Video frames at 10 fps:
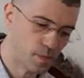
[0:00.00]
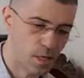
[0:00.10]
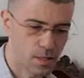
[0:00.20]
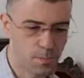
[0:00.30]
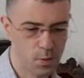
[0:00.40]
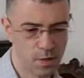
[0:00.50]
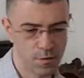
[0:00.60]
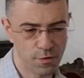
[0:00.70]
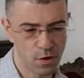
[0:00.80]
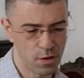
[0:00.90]
The body I've
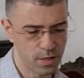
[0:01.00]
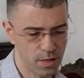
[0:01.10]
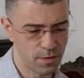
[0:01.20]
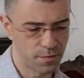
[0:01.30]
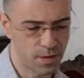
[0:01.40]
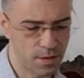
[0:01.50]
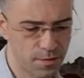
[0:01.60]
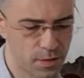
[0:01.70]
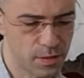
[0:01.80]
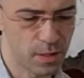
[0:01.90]
got here,
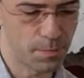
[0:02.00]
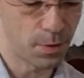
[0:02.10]
13.0,